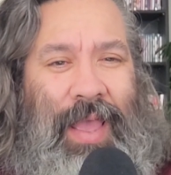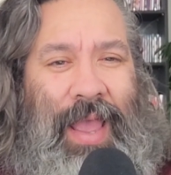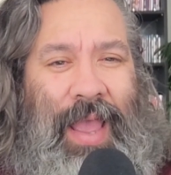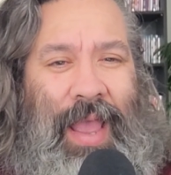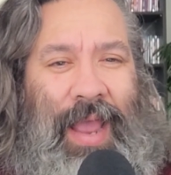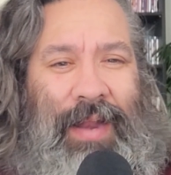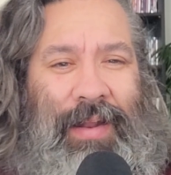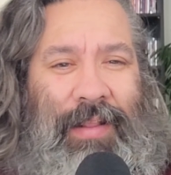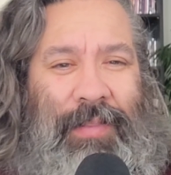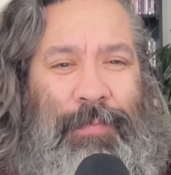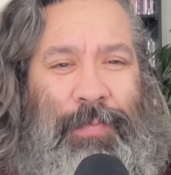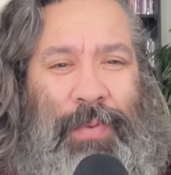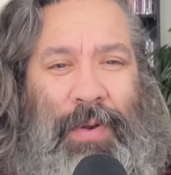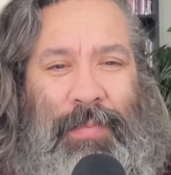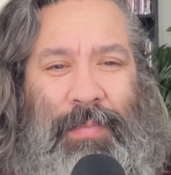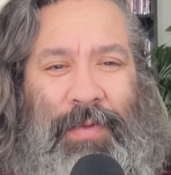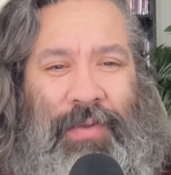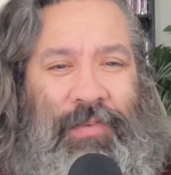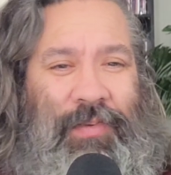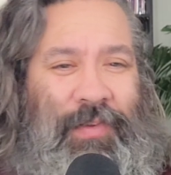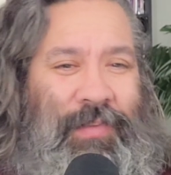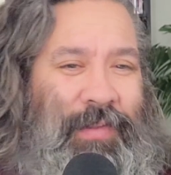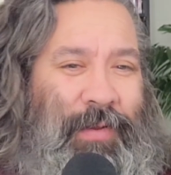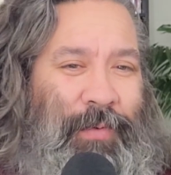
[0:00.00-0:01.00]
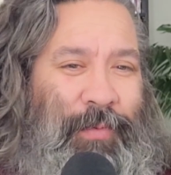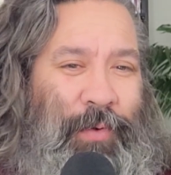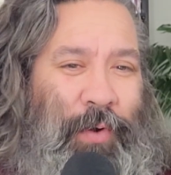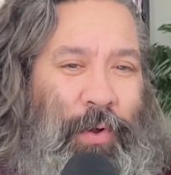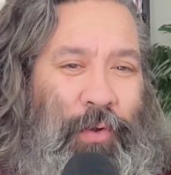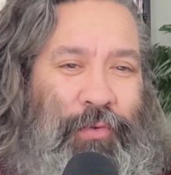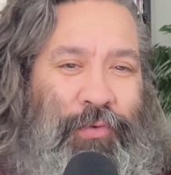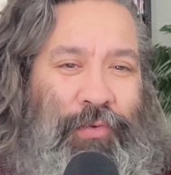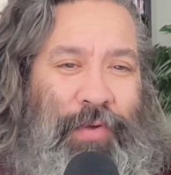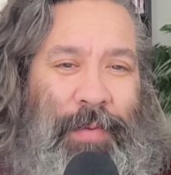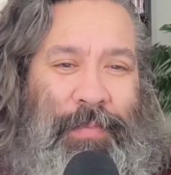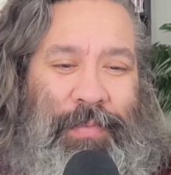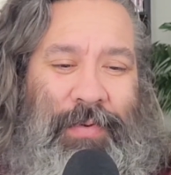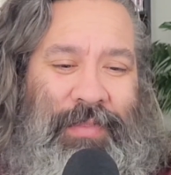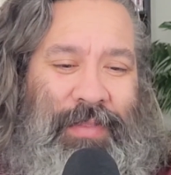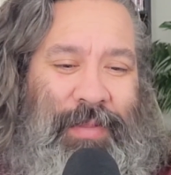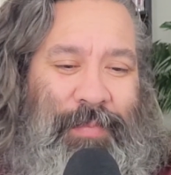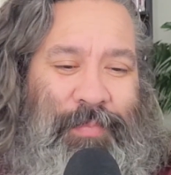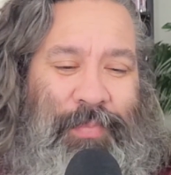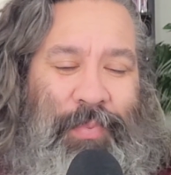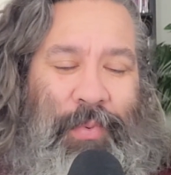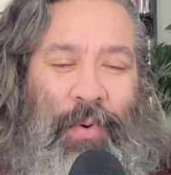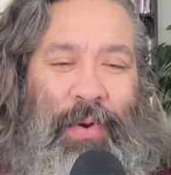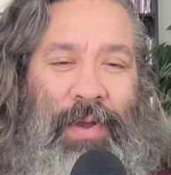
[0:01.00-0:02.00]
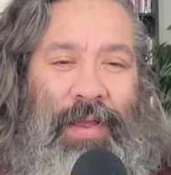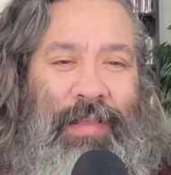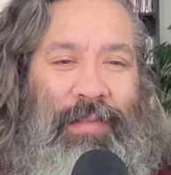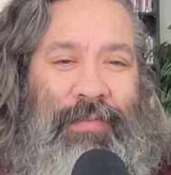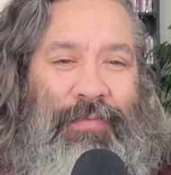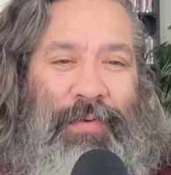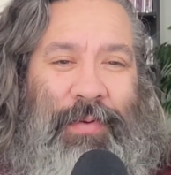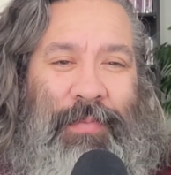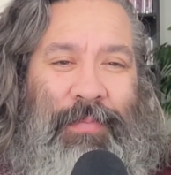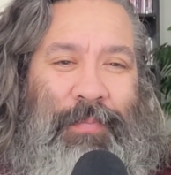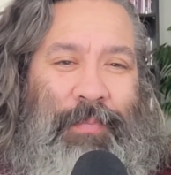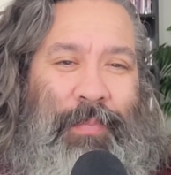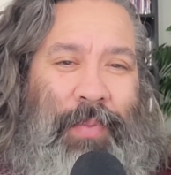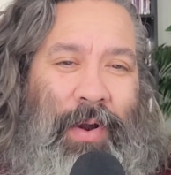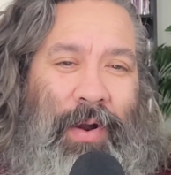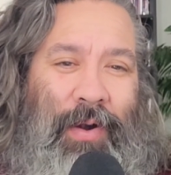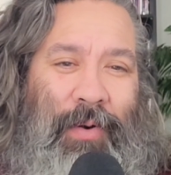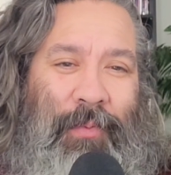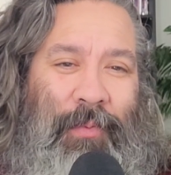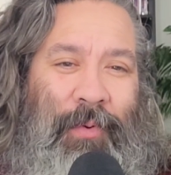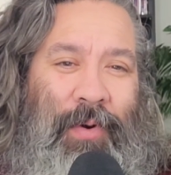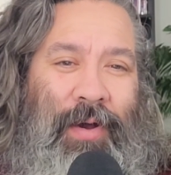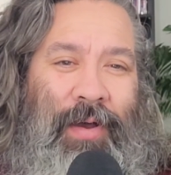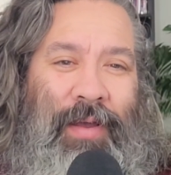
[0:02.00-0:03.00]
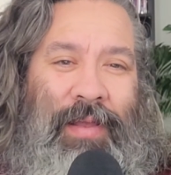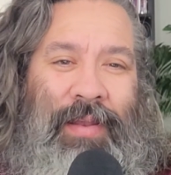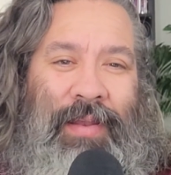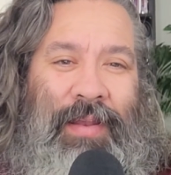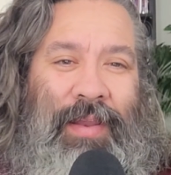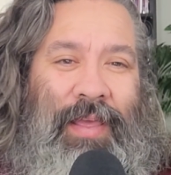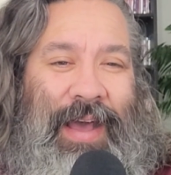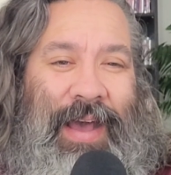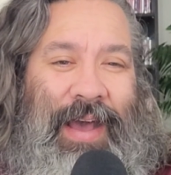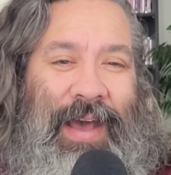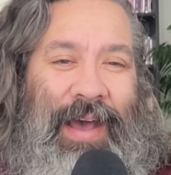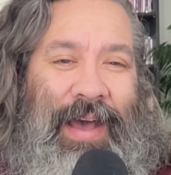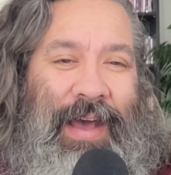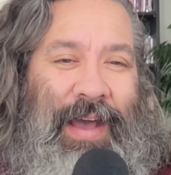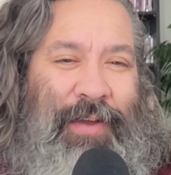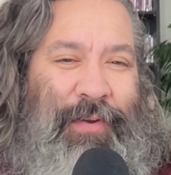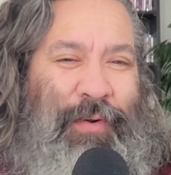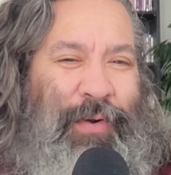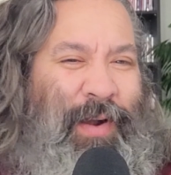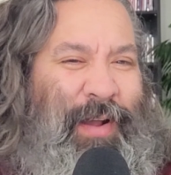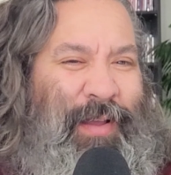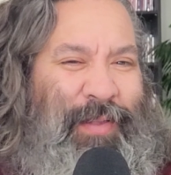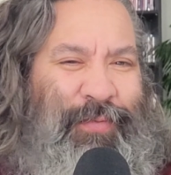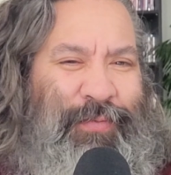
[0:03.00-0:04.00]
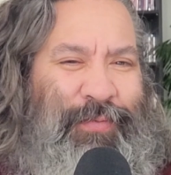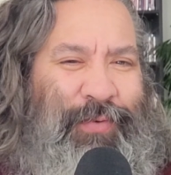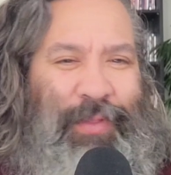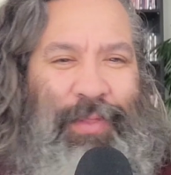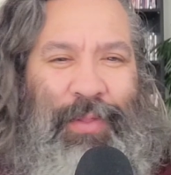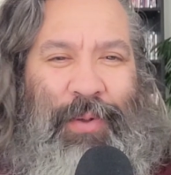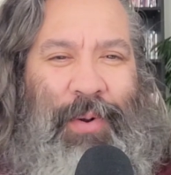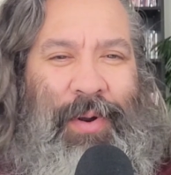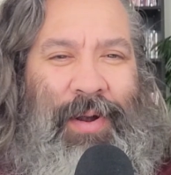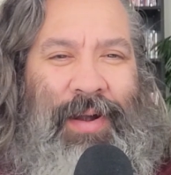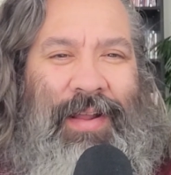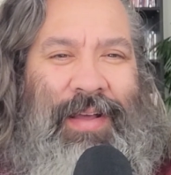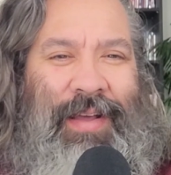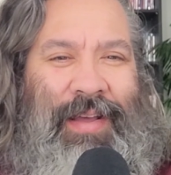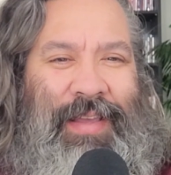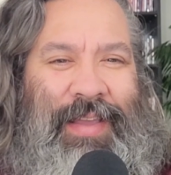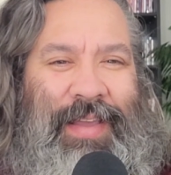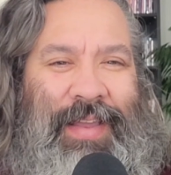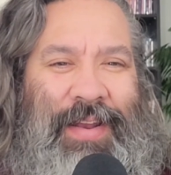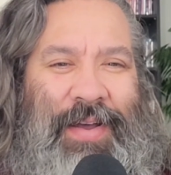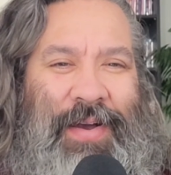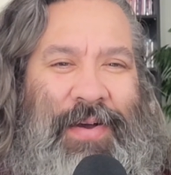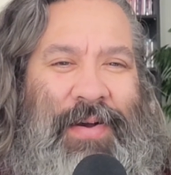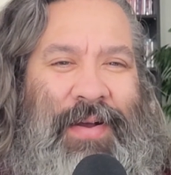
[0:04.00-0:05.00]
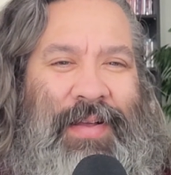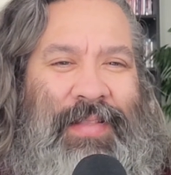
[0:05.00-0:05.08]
And it's pretty much just a road trip with the boys from part one across Florida, you know.